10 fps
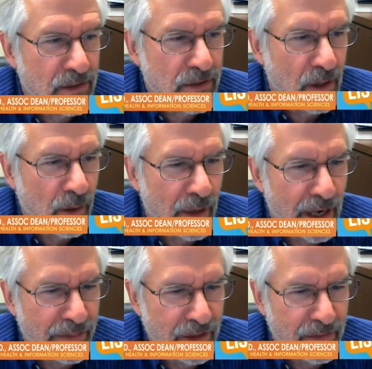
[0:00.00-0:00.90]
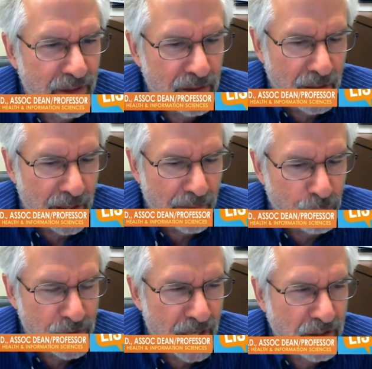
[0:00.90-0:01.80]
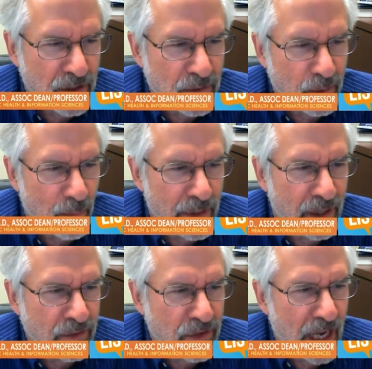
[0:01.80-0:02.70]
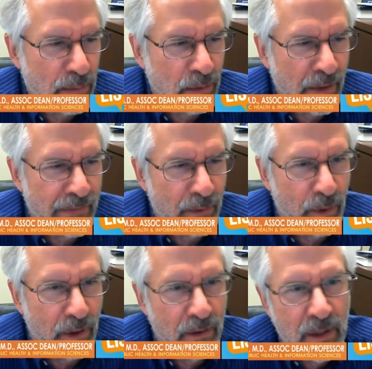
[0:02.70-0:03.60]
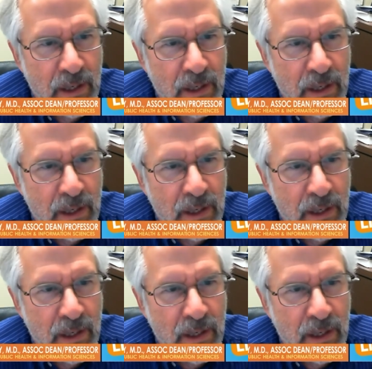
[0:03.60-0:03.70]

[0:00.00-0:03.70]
So uh, I think that uh, projections are a bit unstable and that we're